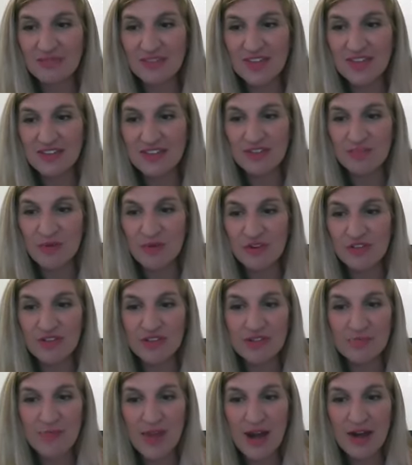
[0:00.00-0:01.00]
that this
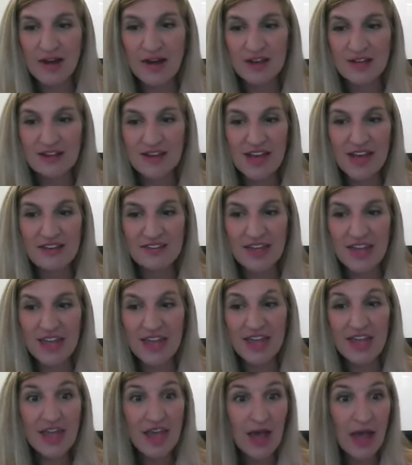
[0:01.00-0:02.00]
person's parent has
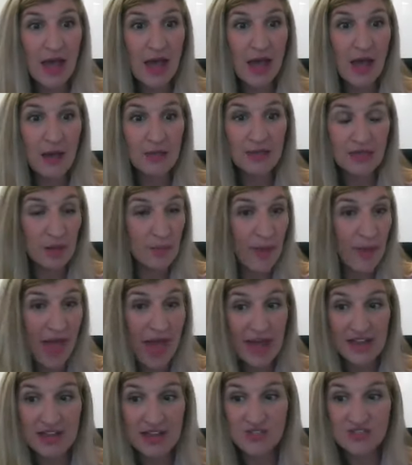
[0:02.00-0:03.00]
their
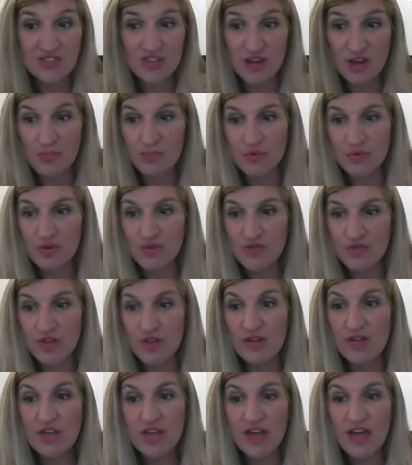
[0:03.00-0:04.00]
package and their
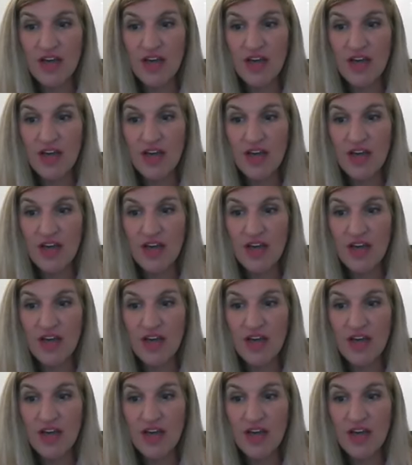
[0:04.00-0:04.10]
approval